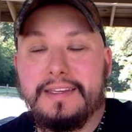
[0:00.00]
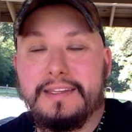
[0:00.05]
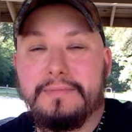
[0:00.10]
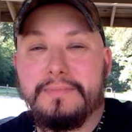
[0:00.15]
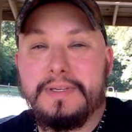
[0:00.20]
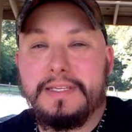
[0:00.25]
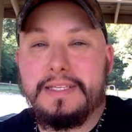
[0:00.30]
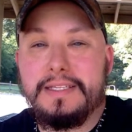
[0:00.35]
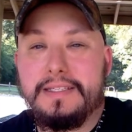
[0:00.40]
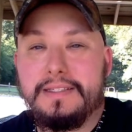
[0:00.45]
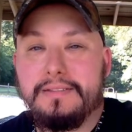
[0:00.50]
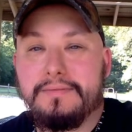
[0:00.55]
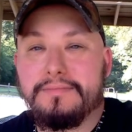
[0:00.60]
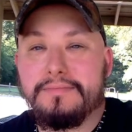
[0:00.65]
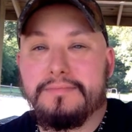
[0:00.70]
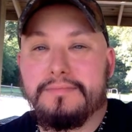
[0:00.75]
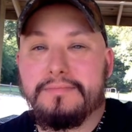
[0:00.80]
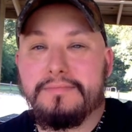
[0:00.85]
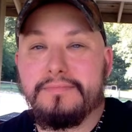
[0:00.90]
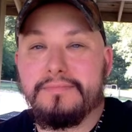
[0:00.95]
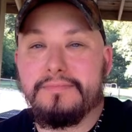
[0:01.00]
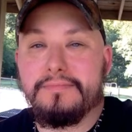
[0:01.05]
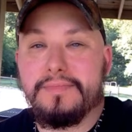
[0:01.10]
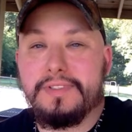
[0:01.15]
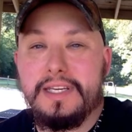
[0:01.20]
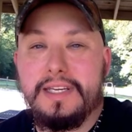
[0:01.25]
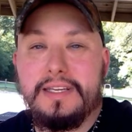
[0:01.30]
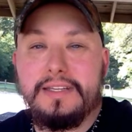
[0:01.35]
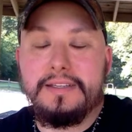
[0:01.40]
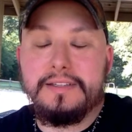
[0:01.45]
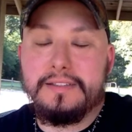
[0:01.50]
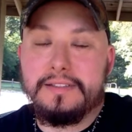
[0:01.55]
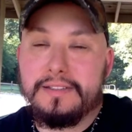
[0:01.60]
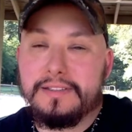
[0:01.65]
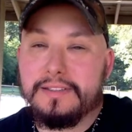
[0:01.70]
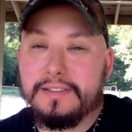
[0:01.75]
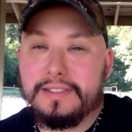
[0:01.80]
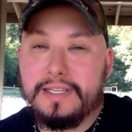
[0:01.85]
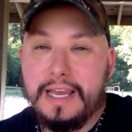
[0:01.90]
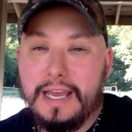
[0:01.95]
It can be
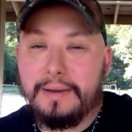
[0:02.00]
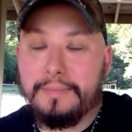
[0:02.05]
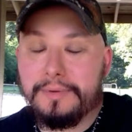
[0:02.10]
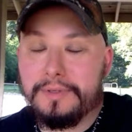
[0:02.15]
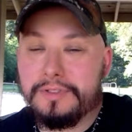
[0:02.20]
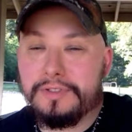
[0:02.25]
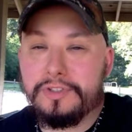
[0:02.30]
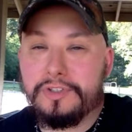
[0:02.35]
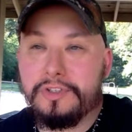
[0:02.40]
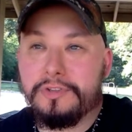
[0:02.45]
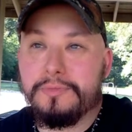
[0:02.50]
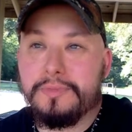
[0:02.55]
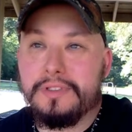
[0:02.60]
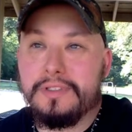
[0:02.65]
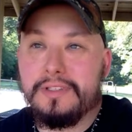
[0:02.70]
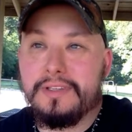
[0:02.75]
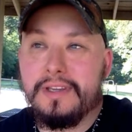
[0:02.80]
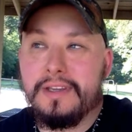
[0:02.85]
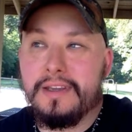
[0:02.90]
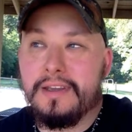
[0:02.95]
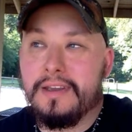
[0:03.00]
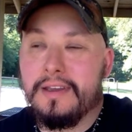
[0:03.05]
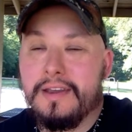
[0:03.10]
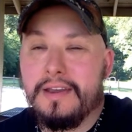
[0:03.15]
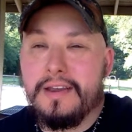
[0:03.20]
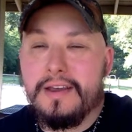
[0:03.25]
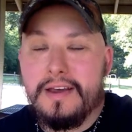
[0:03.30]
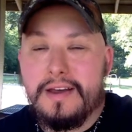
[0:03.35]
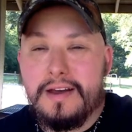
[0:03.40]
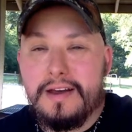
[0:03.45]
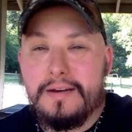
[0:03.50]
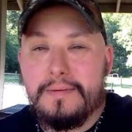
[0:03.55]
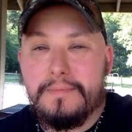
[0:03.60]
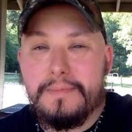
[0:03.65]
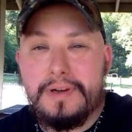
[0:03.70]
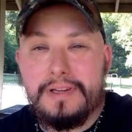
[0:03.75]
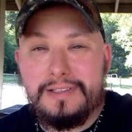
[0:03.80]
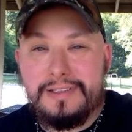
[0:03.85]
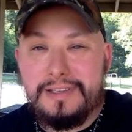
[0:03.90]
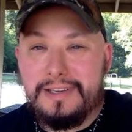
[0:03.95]
tedious and time-consuming,
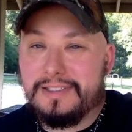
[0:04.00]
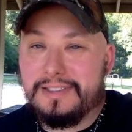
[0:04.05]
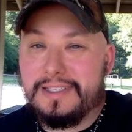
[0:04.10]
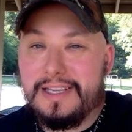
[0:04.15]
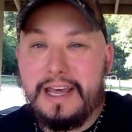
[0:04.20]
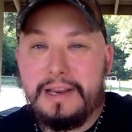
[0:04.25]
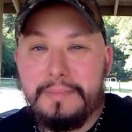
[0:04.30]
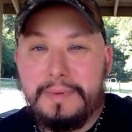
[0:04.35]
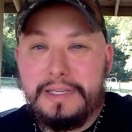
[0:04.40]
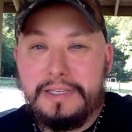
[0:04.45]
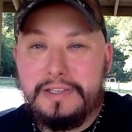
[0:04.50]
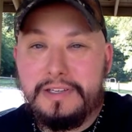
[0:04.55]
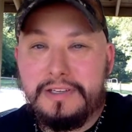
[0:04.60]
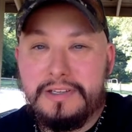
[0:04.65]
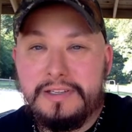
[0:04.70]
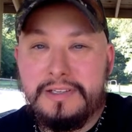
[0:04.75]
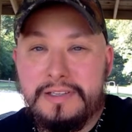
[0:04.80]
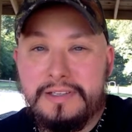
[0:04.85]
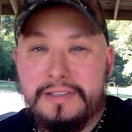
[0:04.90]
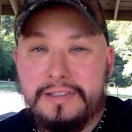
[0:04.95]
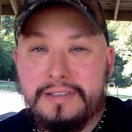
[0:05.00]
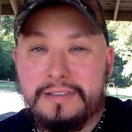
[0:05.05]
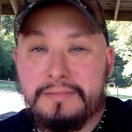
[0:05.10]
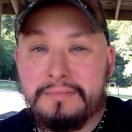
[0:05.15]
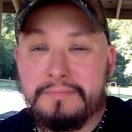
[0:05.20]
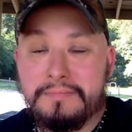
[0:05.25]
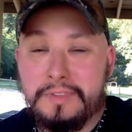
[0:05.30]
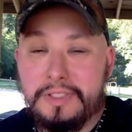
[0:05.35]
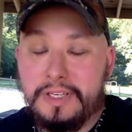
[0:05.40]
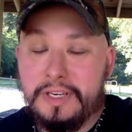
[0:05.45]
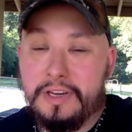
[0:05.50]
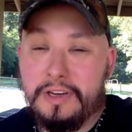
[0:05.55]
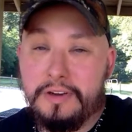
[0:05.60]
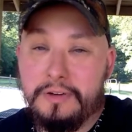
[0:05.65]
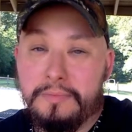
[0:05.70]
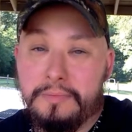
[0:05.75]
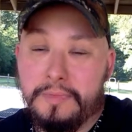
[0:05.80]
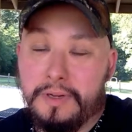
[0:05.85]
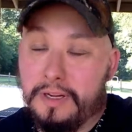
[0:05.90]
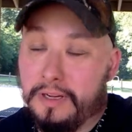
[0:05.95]
but it's got to be done.
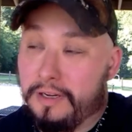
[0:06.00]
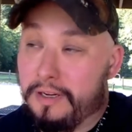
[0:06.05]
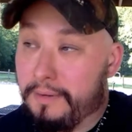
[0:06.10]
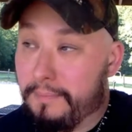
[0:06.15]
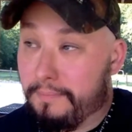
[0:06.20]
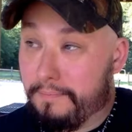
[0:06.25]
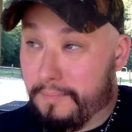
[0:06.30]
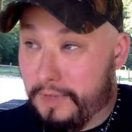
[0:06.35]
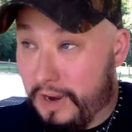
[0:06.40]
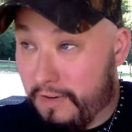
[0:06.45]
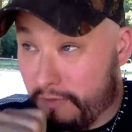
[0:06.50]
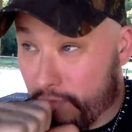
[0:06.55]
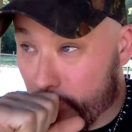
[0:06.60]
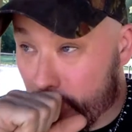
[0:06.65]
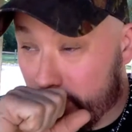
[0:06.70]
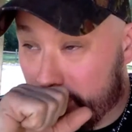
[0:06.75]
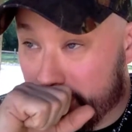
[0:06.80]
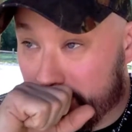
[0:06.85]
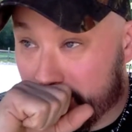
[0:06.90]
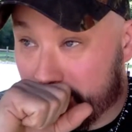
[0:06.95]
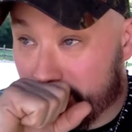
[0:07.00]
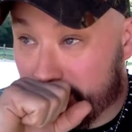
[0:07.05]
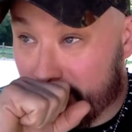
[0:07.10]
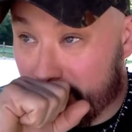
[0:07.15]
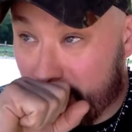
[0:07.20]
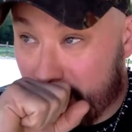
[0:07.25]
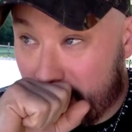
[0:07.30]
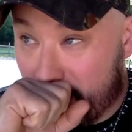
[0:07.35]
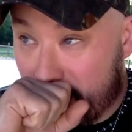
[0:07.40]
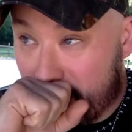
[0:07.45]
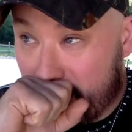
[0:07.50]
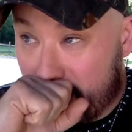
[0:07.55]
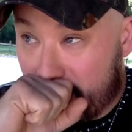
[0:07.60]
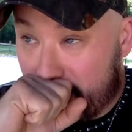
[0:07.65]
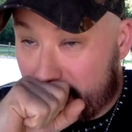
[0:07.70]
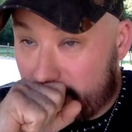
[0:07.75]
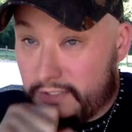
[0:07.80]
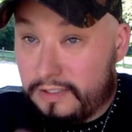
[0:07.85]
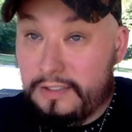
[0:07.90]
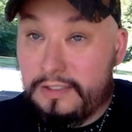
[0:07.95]
Everyone,
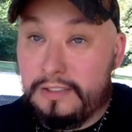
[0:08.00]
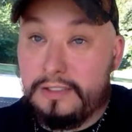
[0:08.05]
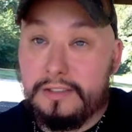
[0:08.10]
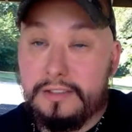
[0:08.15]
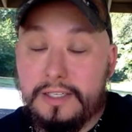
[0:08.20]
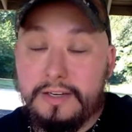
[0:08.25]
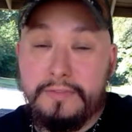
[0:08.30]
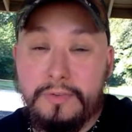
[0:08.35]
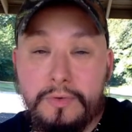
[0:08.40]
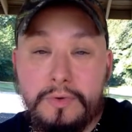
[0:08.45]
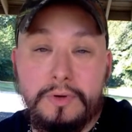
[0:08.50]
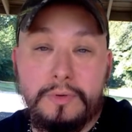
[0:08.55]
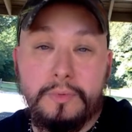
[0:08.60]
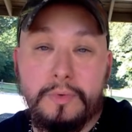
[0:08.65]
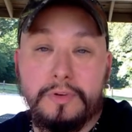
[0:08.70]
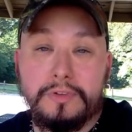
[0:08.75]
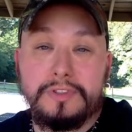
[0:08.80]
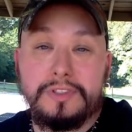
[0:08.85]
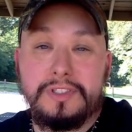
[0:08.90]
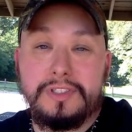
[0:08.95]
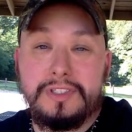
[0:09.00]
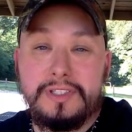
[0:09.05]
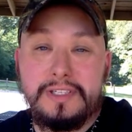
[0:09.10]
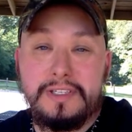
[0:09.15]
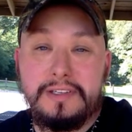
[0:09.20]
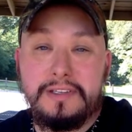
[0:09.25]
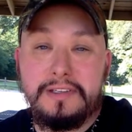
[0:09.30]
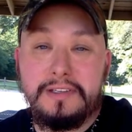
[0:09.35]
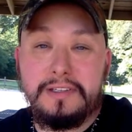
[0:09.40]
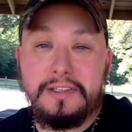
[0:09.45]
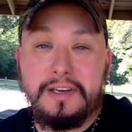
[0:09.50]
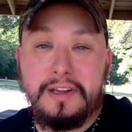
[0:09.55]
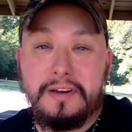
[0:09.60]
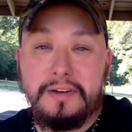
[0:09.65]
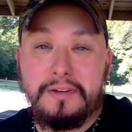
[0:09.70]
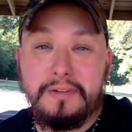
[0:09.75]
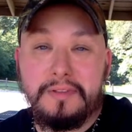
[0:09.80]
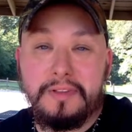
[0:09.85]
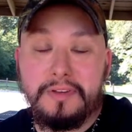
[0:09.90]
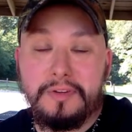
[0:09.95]
everyone wants to see,
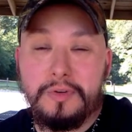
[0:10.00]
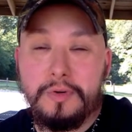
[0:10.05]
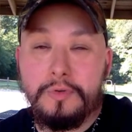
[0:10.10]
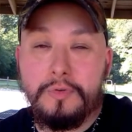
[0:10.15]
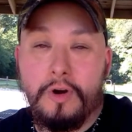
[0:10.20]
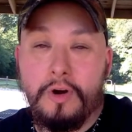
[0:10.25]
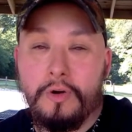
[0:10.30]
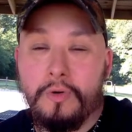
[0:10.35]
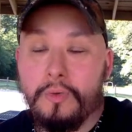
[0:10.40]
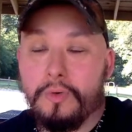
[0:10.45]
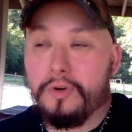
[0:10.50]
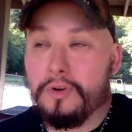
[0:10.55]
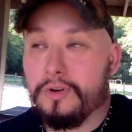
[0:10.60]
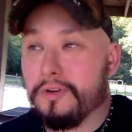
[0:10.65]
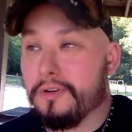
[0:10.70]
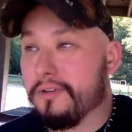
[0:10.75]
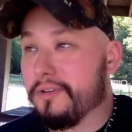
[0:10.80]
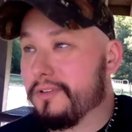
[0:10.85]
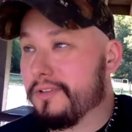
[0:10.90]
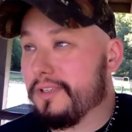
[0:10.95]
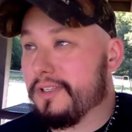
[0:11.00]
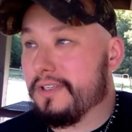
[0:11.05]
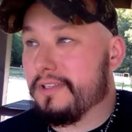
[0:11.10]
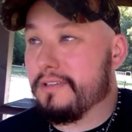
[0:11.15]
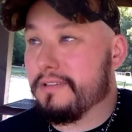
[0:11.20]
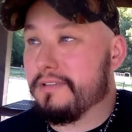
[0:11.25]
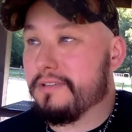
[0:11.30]
cool artwork,